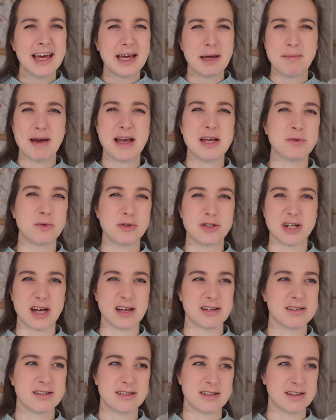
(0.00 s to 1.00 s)
you may as well
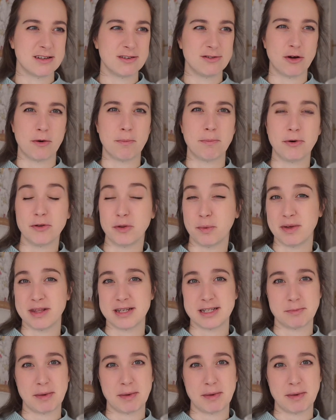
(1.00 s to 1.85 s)
just not bother with a